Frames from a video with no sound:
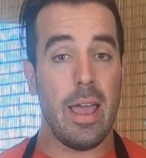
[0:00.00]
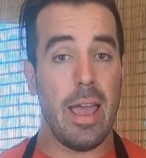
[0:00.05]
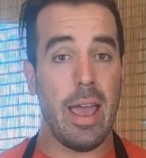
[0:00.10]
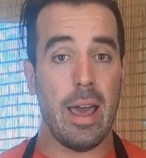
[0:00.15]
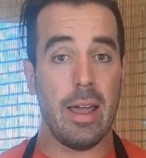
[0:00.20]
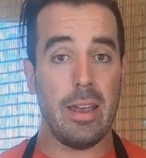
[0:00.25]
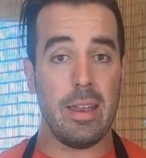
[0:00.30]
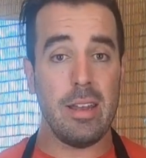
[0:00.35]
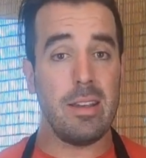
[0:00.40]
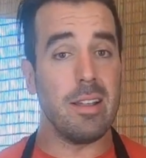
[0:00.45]

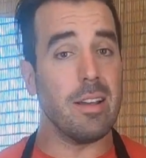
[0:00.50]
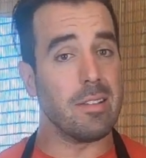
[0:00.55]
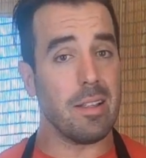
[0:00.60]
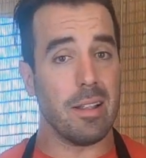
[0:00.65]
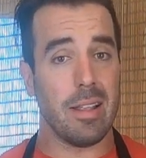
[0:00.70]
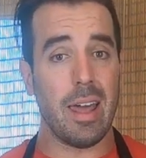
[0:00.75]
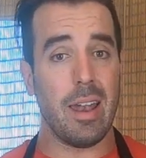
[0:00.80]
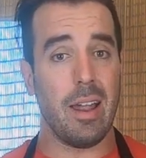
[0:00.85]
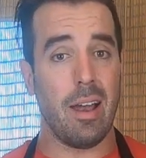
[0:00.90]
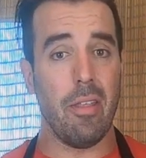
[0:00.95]
and he does
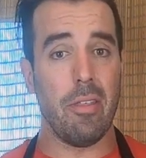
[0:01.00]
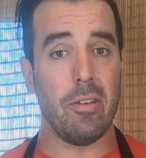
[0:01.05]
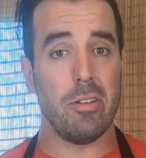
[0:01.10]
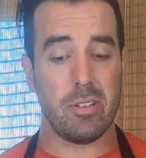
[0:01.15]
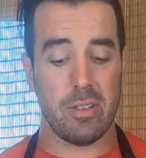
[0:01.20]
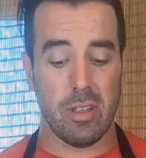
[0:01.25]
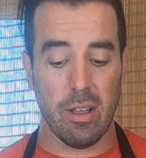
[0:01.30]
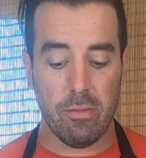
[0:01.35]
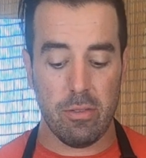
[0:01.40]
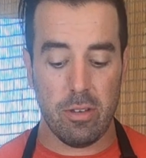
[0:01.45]
a lot of other
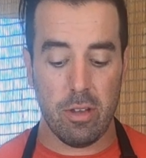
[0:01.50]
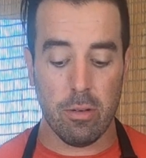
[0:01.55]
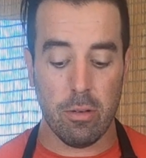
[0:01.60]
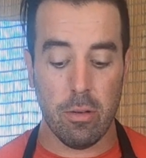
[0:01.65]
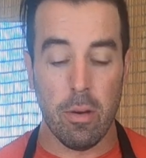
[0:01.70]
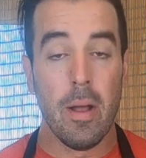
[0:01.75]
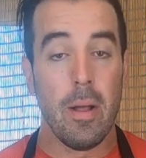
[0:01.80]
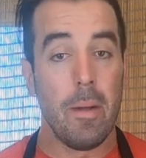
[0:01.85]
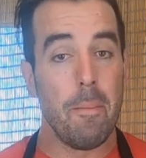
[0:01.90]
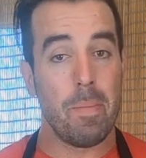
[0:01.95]
stuff
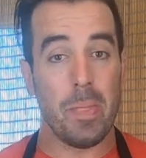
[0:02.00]
too.